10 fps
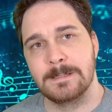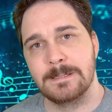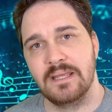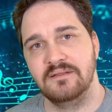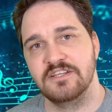
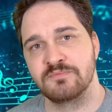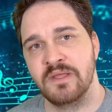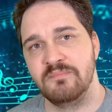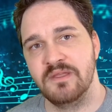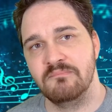And this
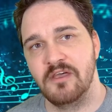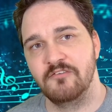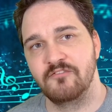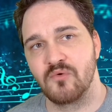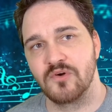might be a
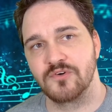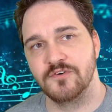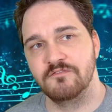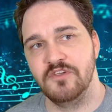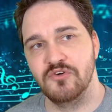
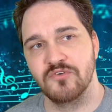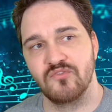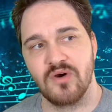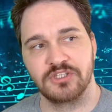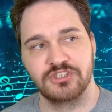metaphorical view
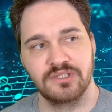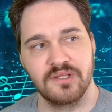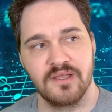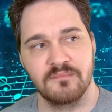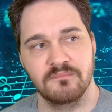of watching
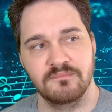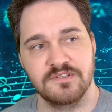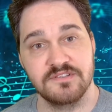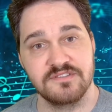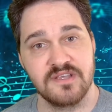them
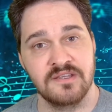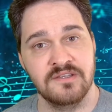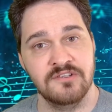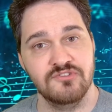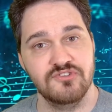
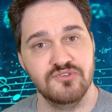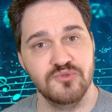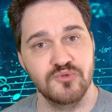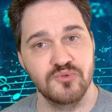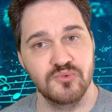descend
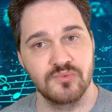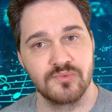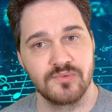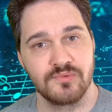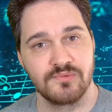into
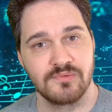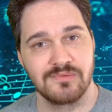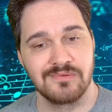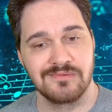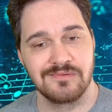
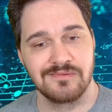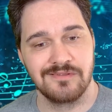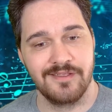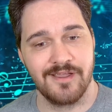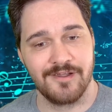
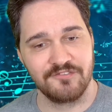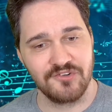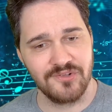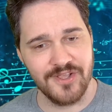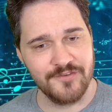the
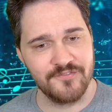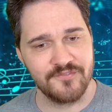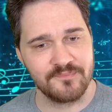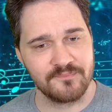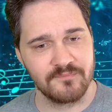afterlife.
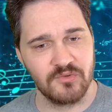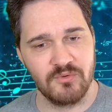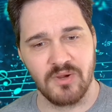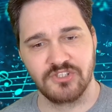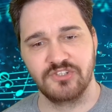We
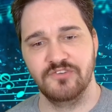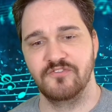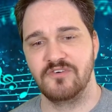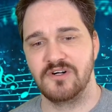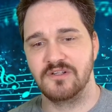watched you
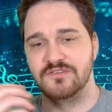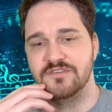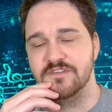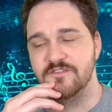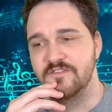fall
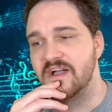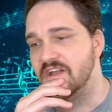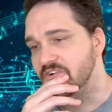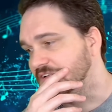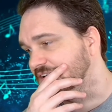into the
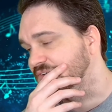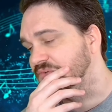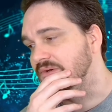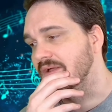fire alone.